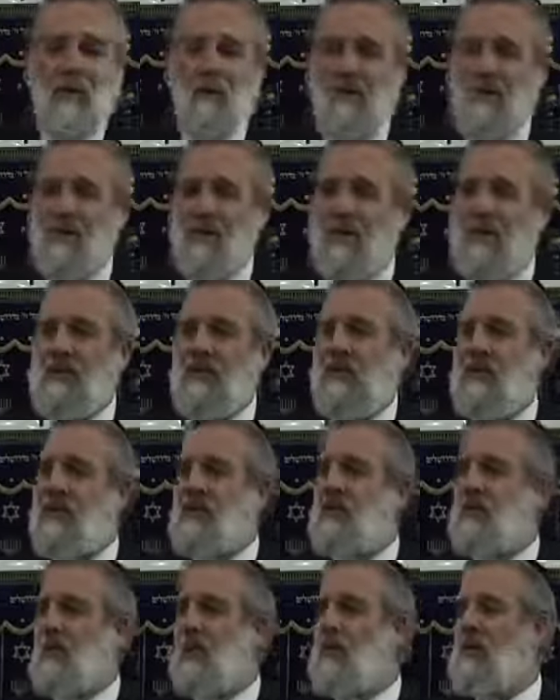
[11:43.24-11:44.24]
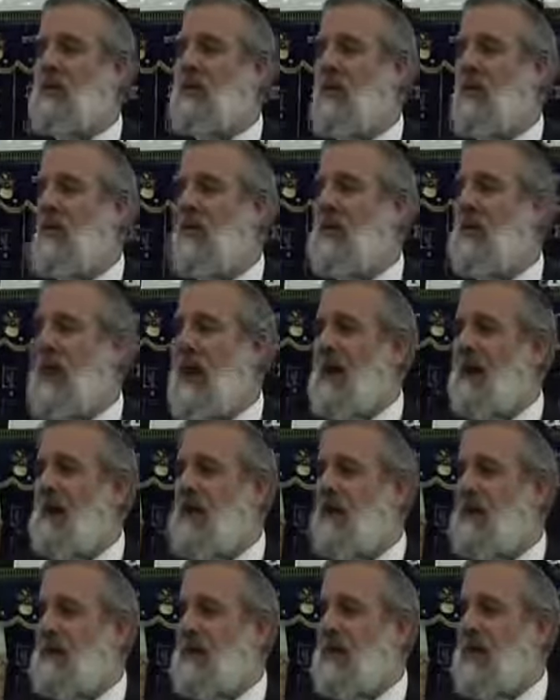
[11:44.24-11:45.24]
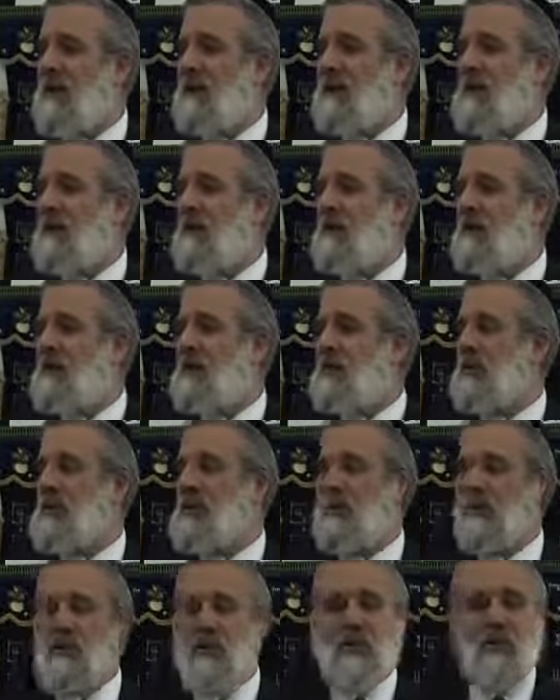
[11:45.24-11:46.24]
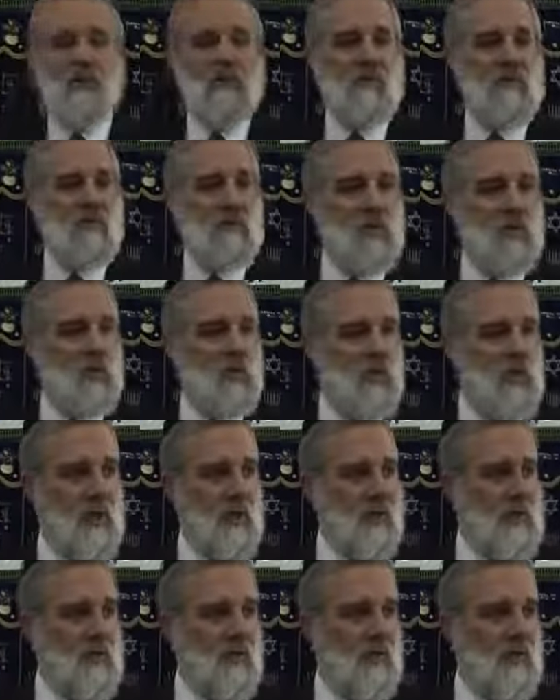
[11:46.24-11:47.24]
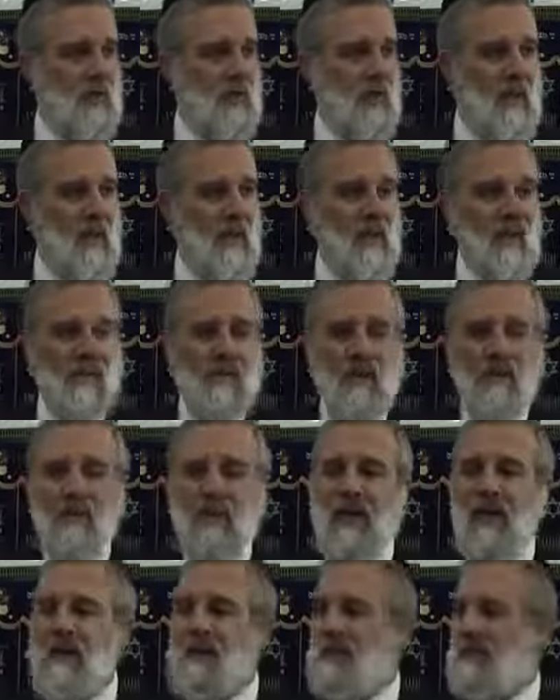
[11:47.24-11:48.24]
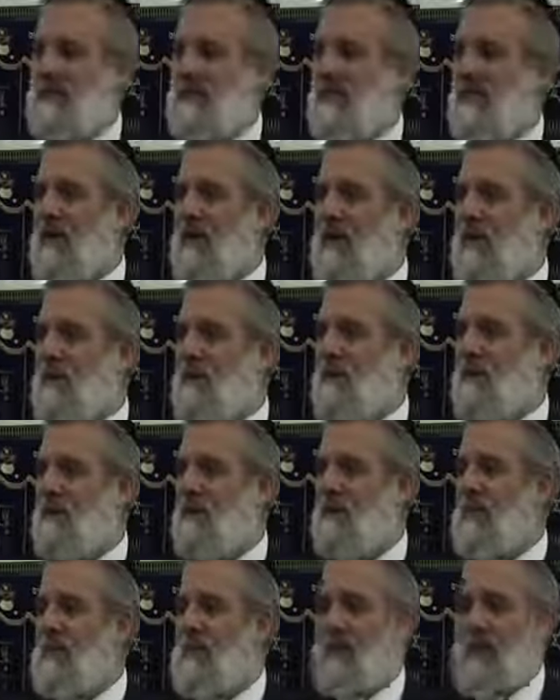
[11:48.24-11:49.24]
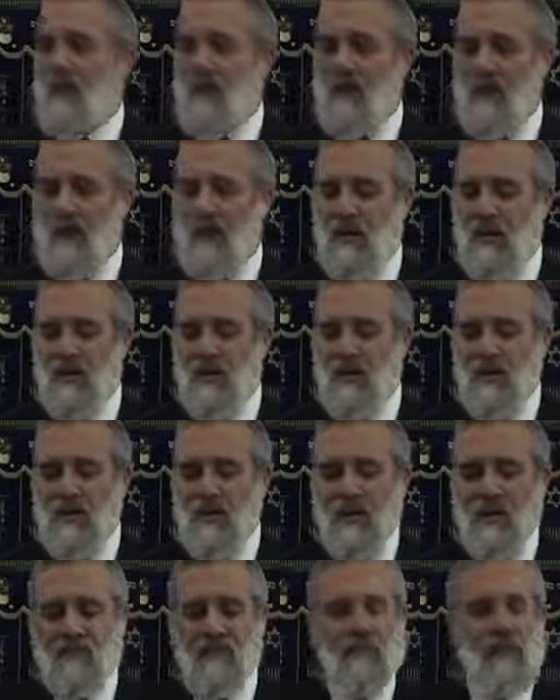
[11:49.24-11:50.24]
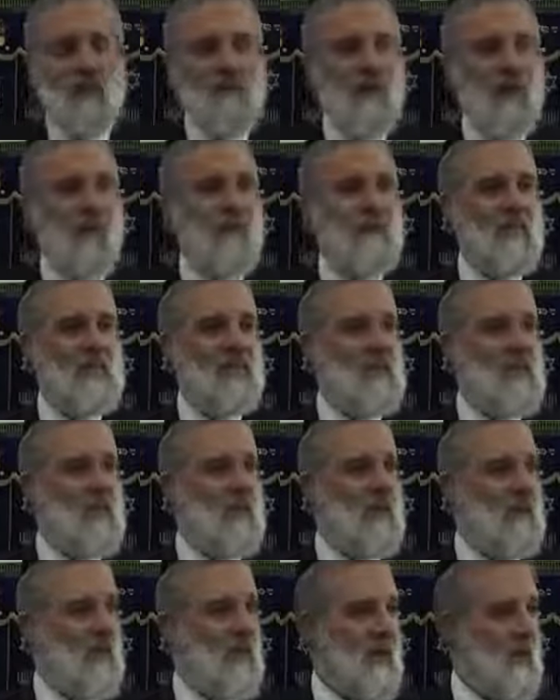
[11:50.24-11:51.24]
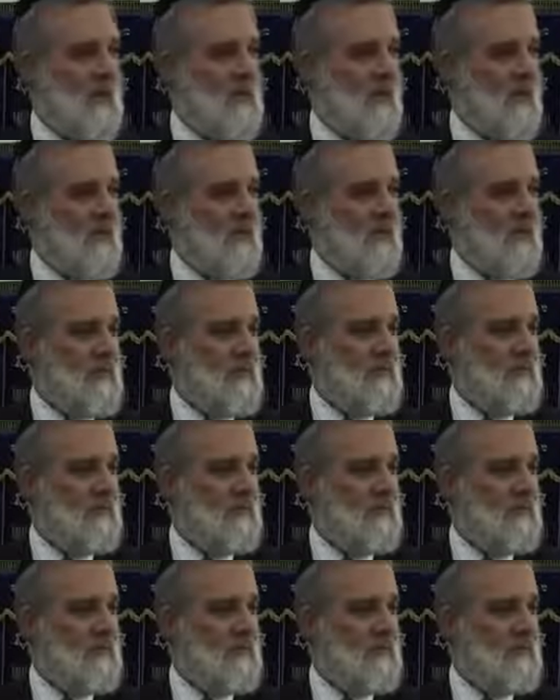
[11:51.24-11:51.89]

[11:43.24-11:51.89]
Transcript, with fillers: But these souls are not the same souls as the rest of the Jewish nation. They're not as divine. They're not from Abraham, Yitzhak, and Yaakov.